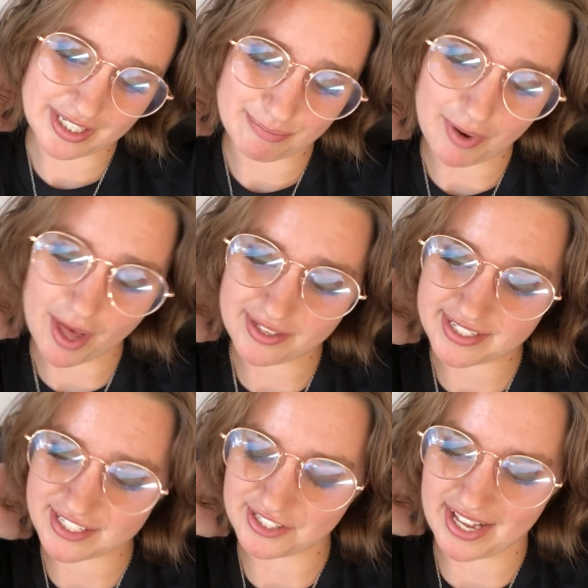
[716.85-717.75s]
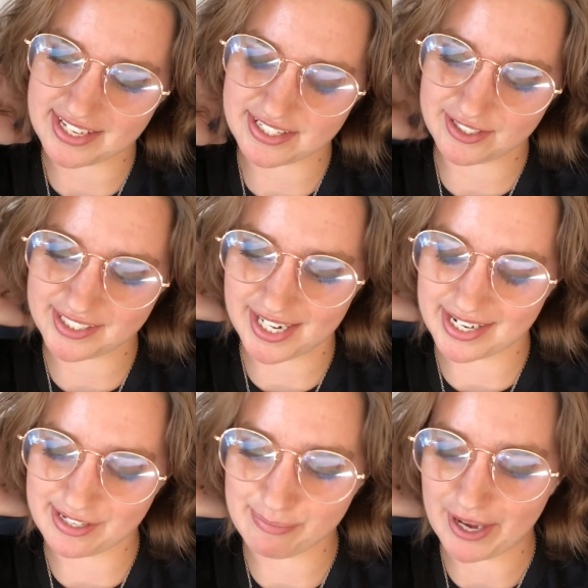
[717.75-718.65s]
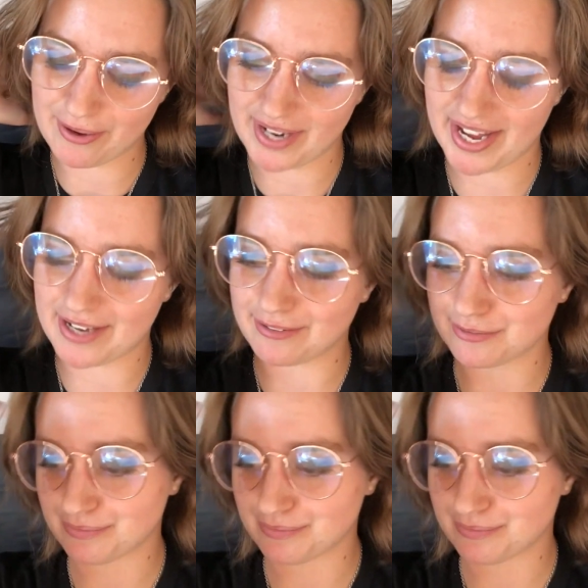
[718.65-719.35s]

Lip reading: politics class and we were talking about how